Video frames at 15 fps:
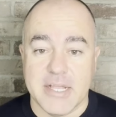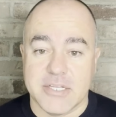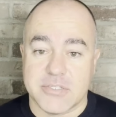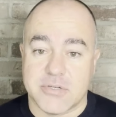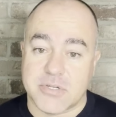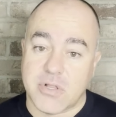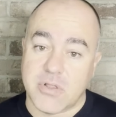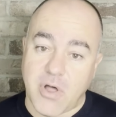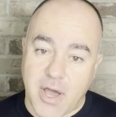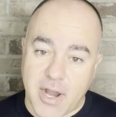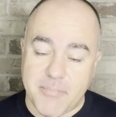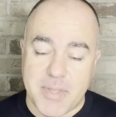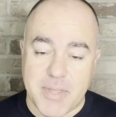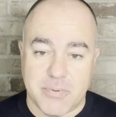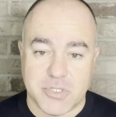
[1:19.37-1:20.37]
So there's a lot
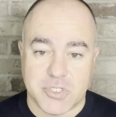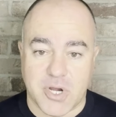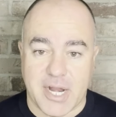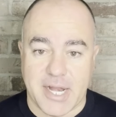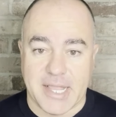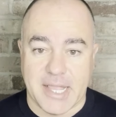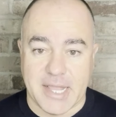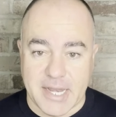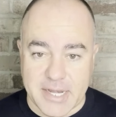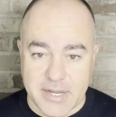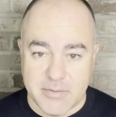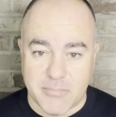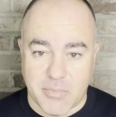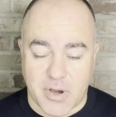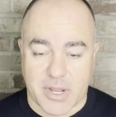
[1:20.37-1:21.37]
of people trying to get into
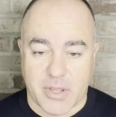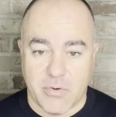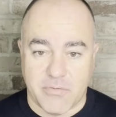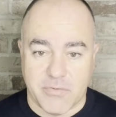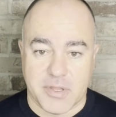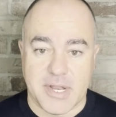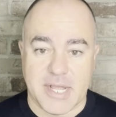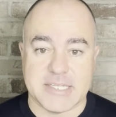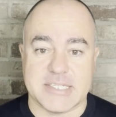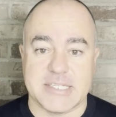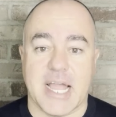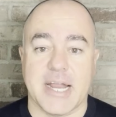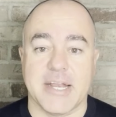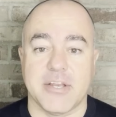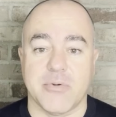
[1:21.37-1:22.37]
the market over the next
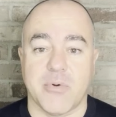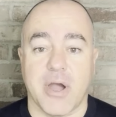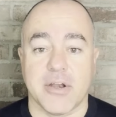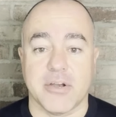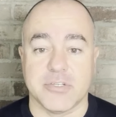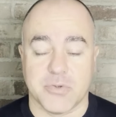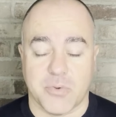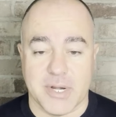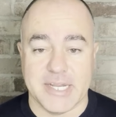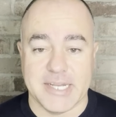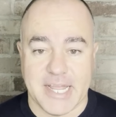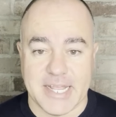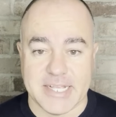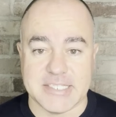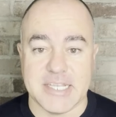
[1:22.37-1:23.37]
90 to 120
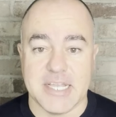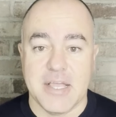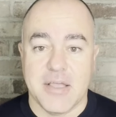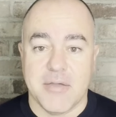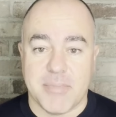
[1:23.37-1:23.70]
days